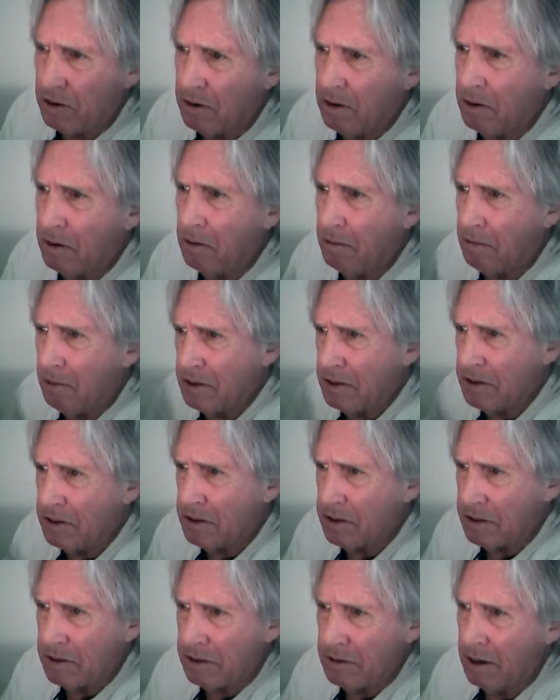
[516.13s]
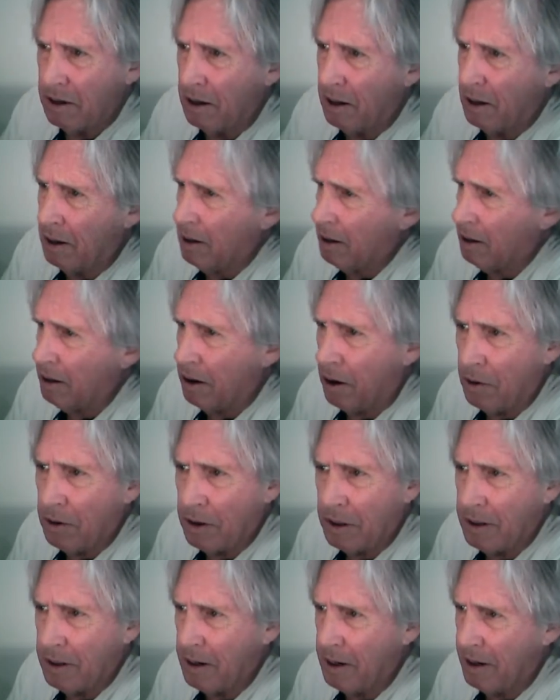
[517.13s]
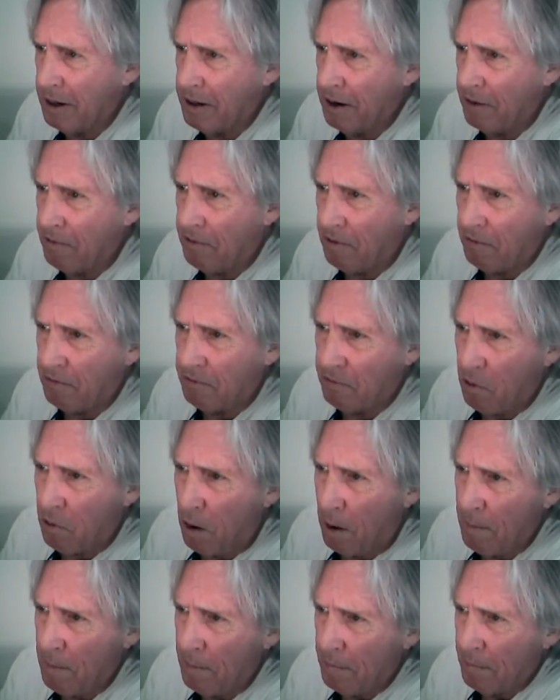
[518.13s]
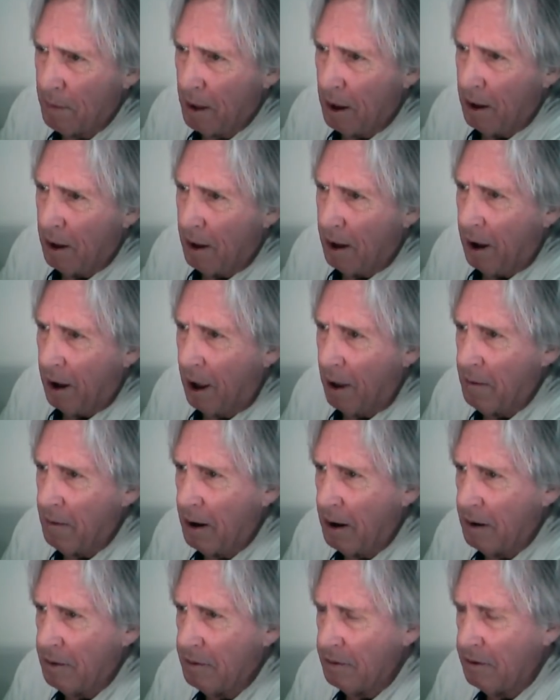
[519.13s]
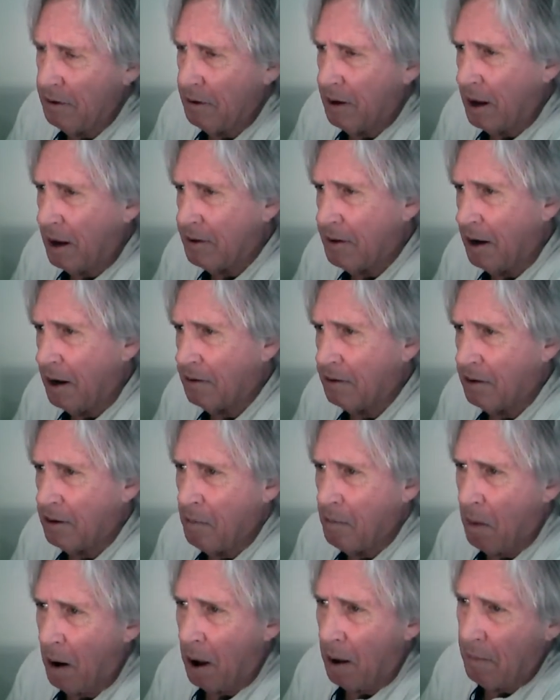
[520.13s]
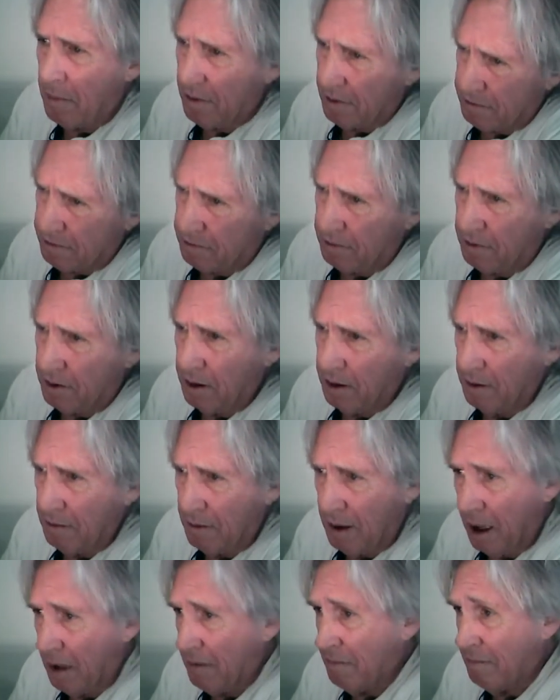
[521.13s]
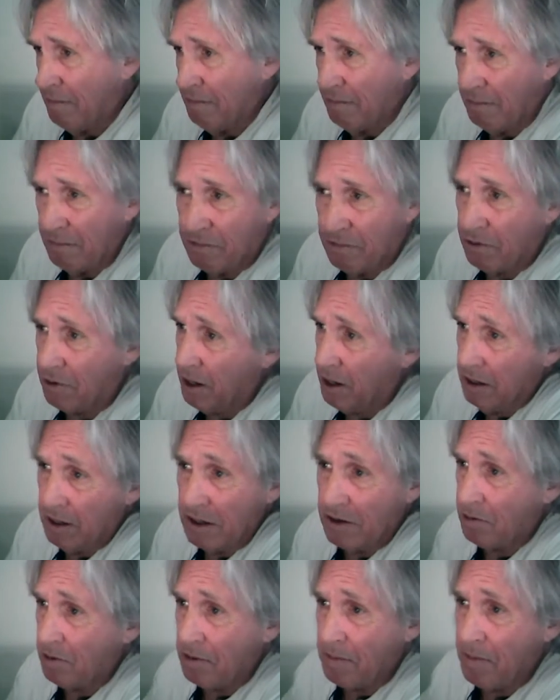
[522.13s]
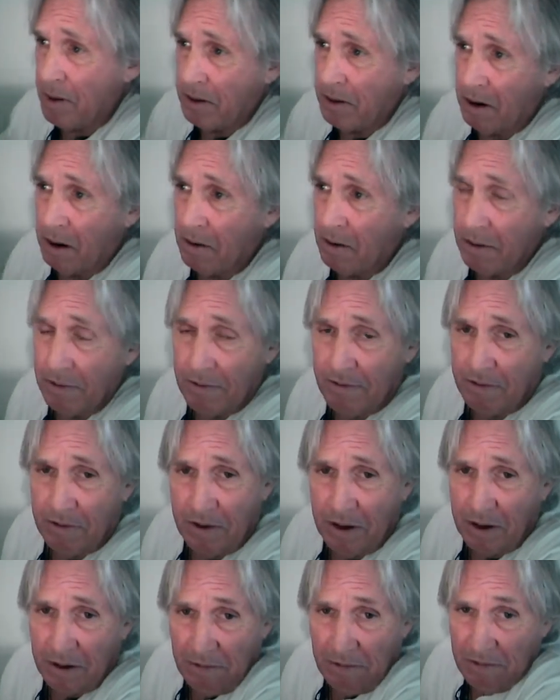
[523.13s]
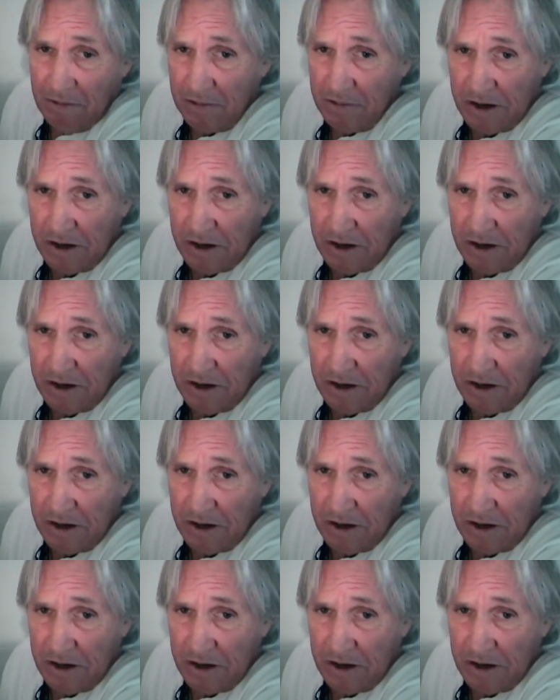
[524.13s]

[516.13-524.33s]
2 was coded in a different form, and then you got down to the bottom in 3, and 3, this would have been coded to free.